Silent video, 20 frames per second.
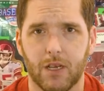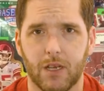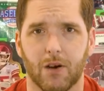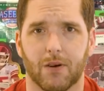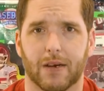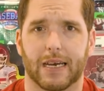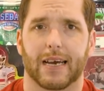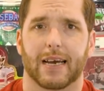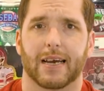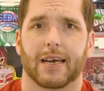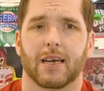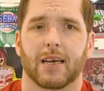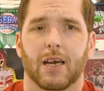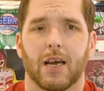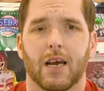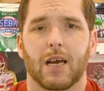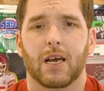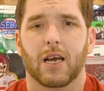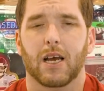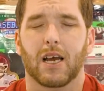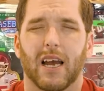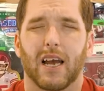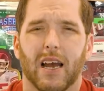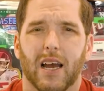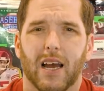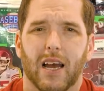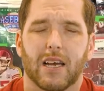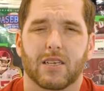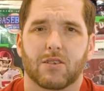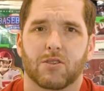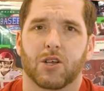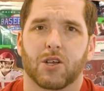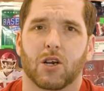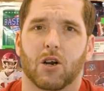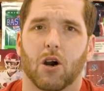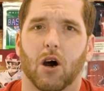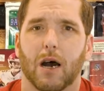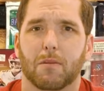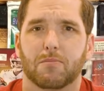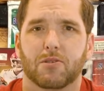Okay, and the
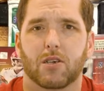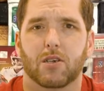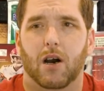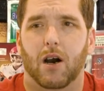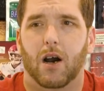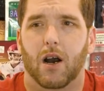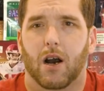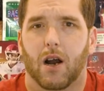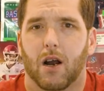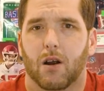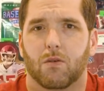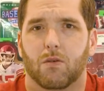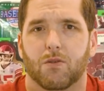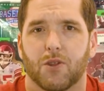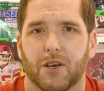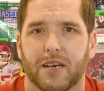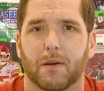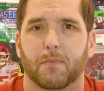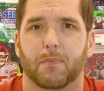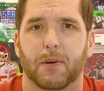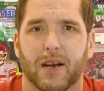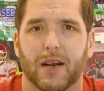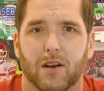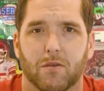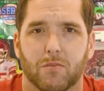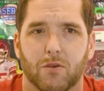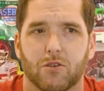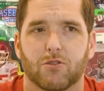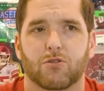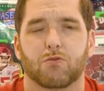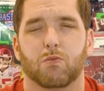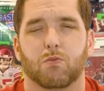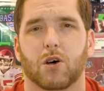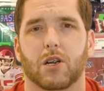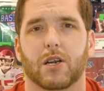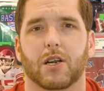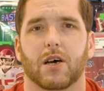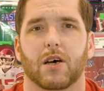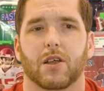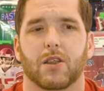comps are the comparables.
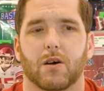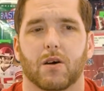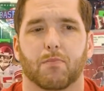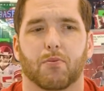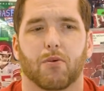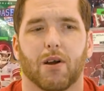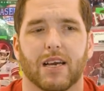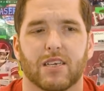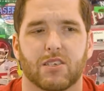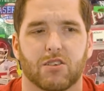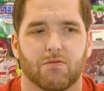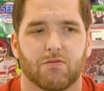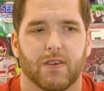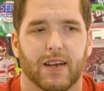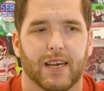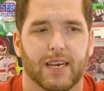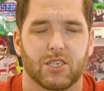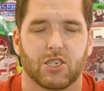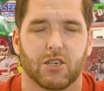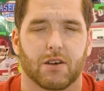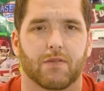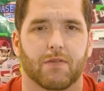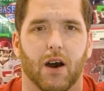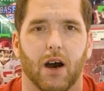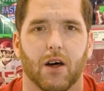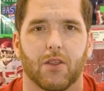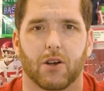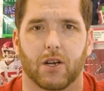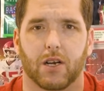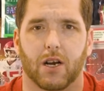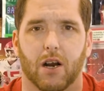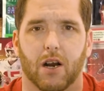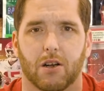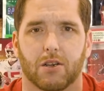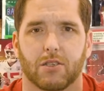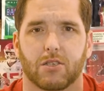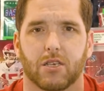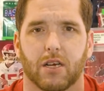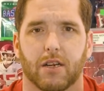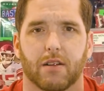What are the price range of other
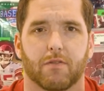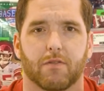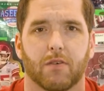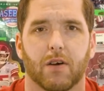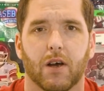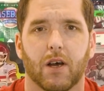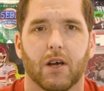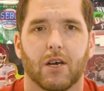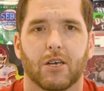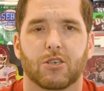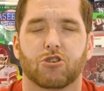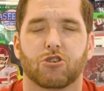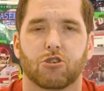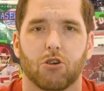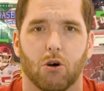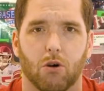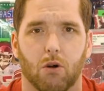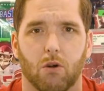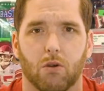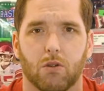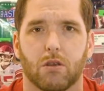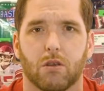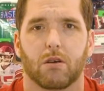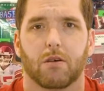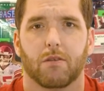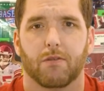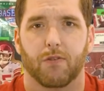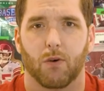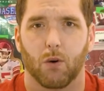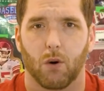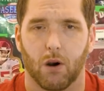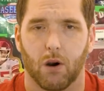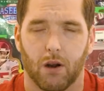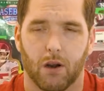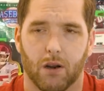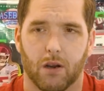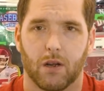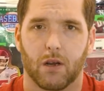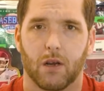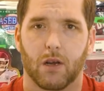cards that have sold
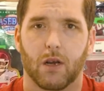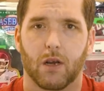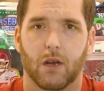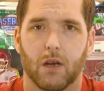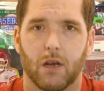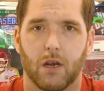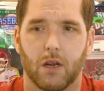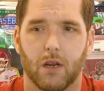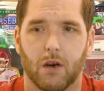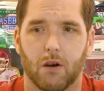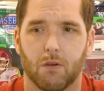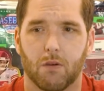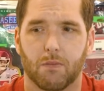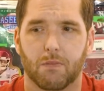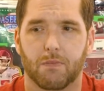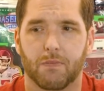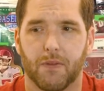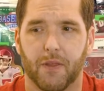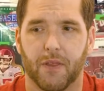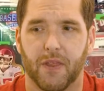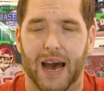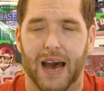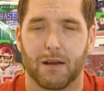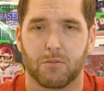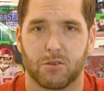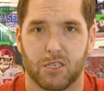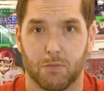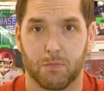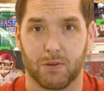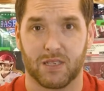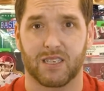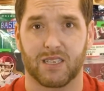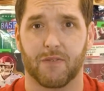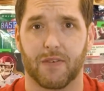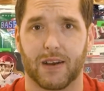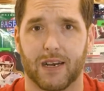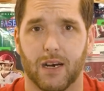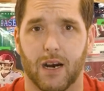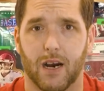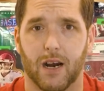for, you know, that
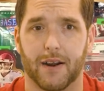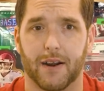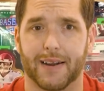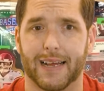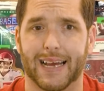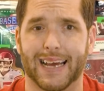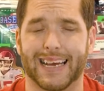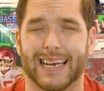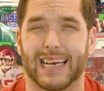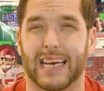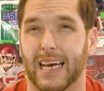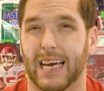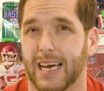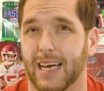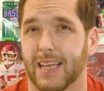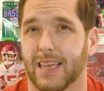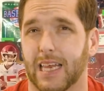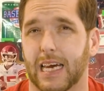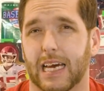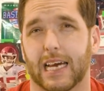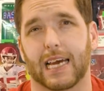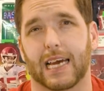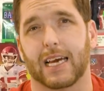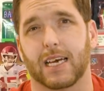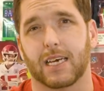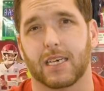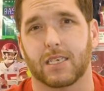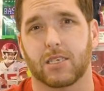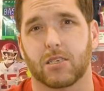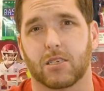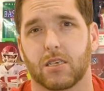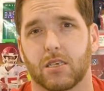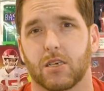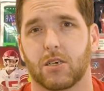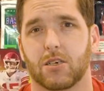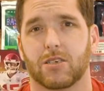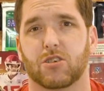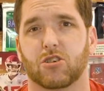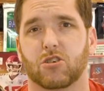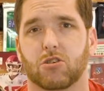specific card? And key thing is
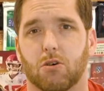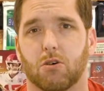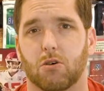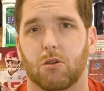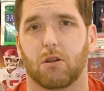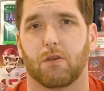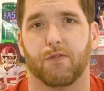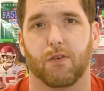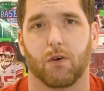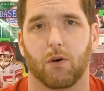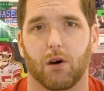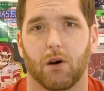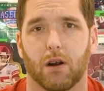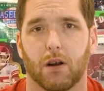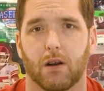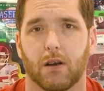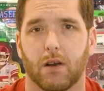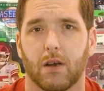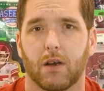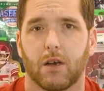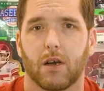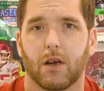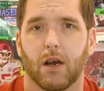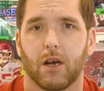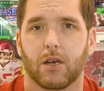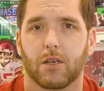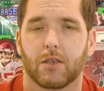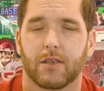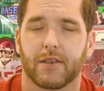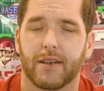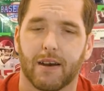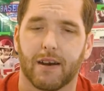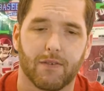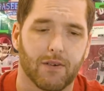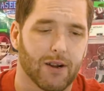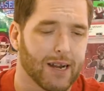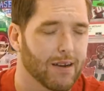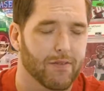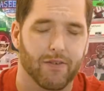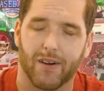sold for.
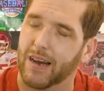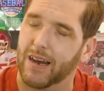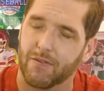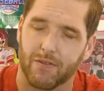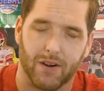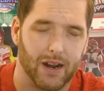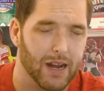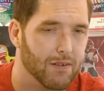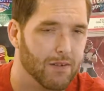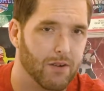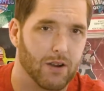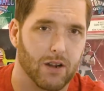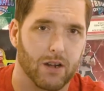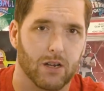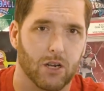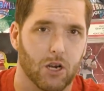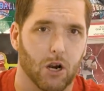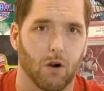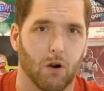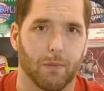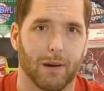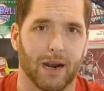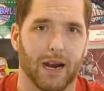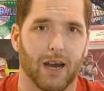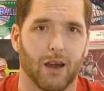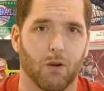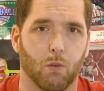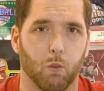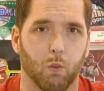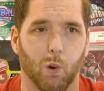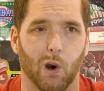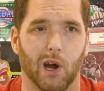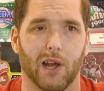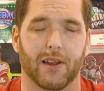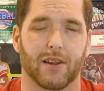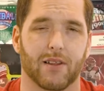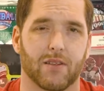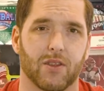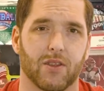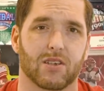Never, ever, ever, ever go by
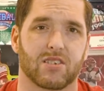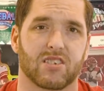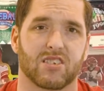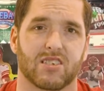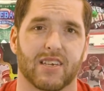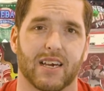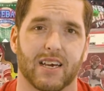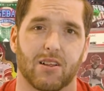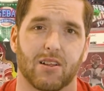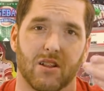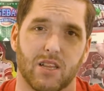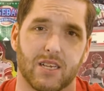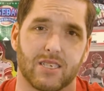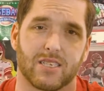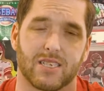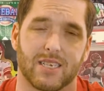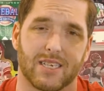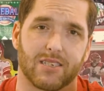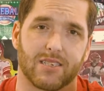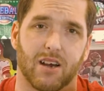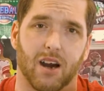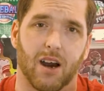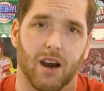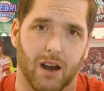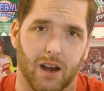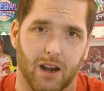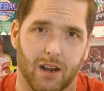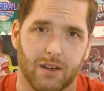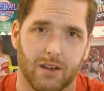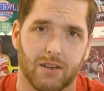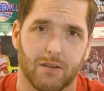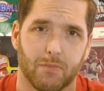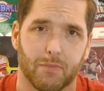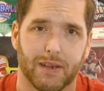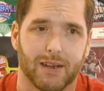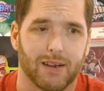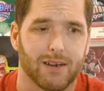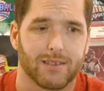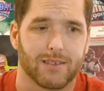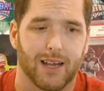what the sale listings are,
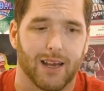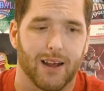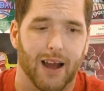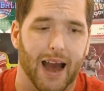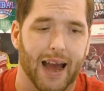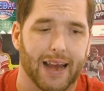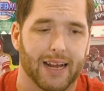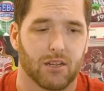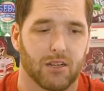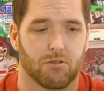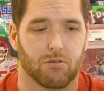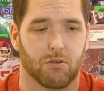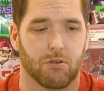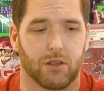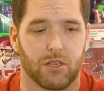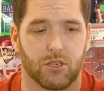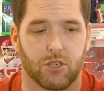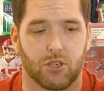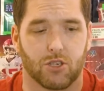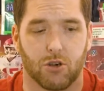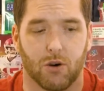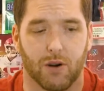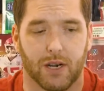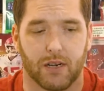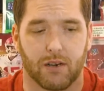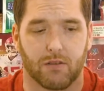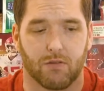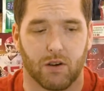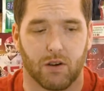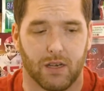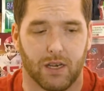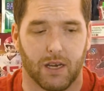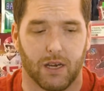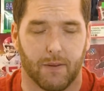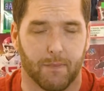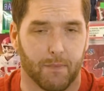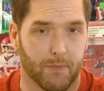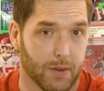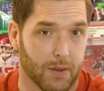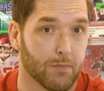because I could throw this Jordan
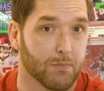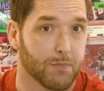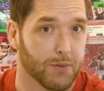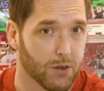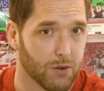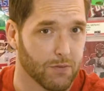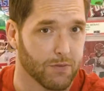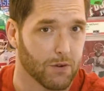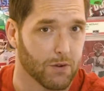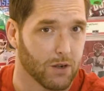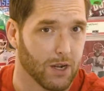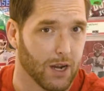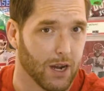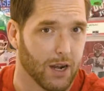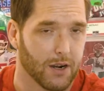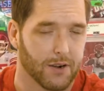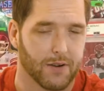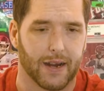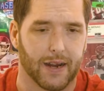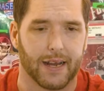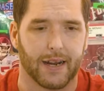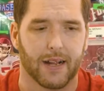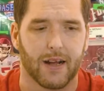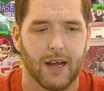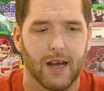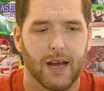rookie, beautiful card, right?